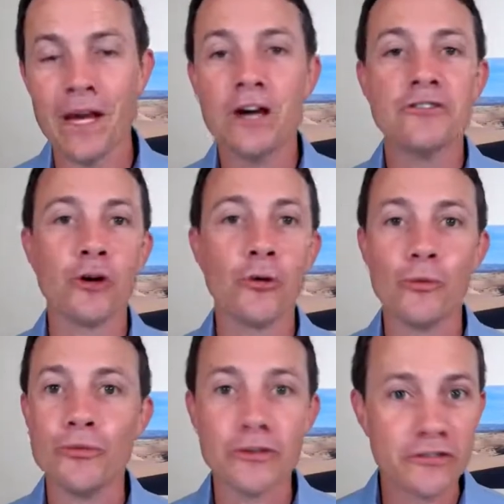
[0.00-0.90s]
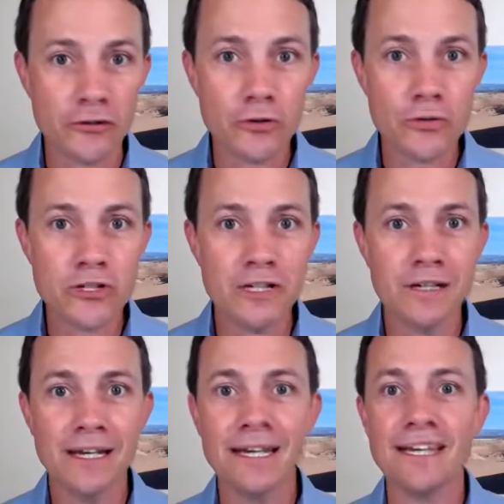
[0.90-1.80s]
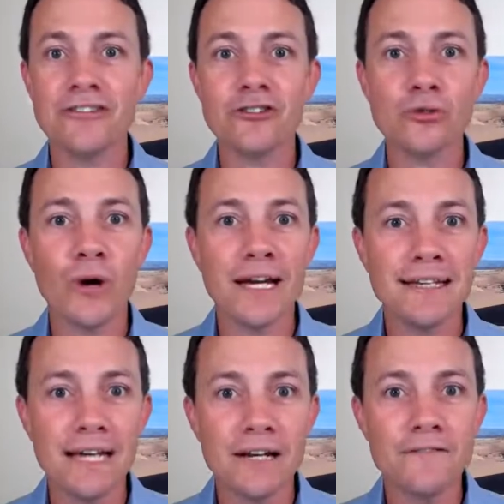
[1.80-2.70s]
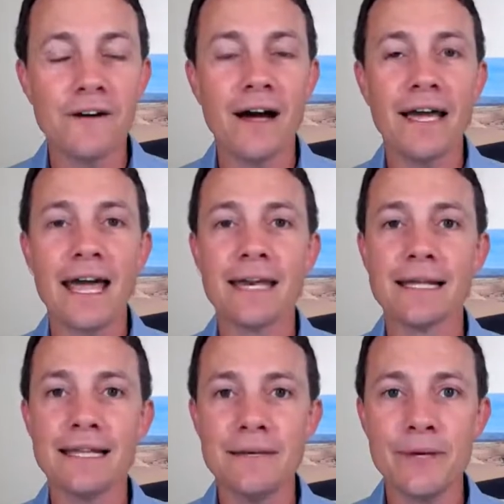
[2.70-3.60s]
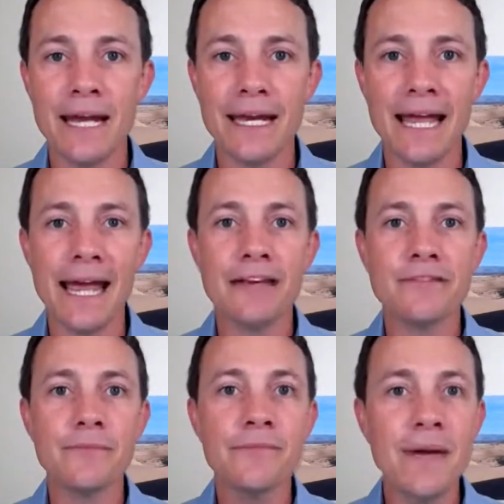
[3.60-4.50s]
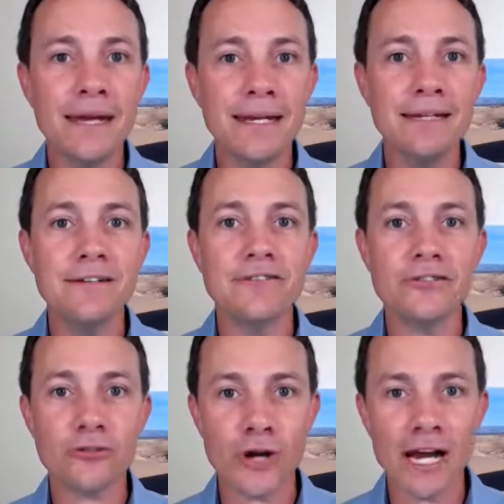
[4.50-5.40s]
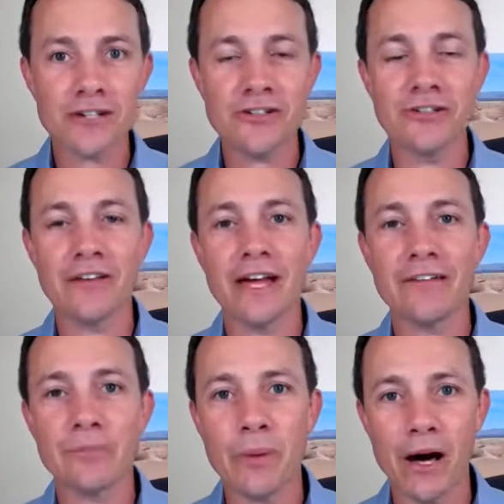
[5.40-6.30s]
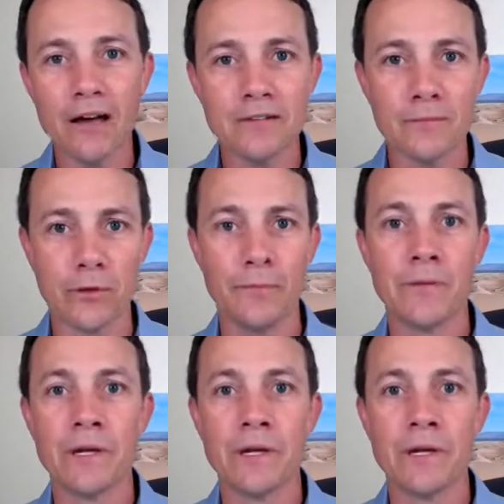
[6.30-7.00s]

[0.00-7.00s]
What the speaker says: So the solution is to identify and eliminate as many distractions as possible.